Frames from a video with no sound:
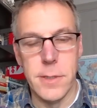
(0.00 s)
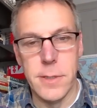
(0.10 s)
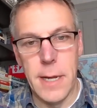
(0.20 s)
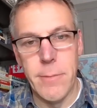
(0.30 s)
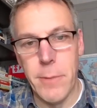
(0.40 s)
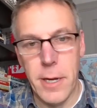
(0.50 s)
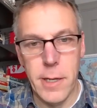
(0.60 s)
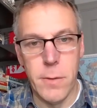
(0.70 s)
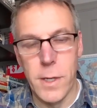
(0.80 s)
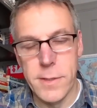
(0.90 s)
in diamond
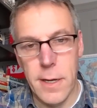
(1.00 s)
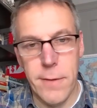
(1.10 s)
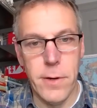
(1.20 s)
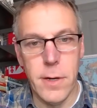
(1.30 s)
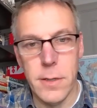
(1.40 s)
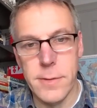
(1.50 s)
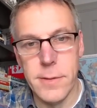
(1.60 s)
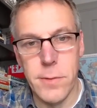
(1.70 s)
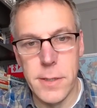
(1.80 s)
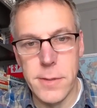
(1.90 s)
mining in West Africa and
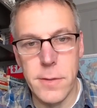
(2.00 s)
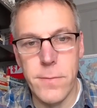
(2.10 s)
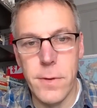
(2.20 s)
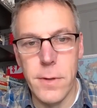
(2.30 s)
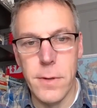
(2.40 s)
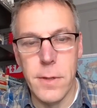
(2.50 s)
so on and so forth.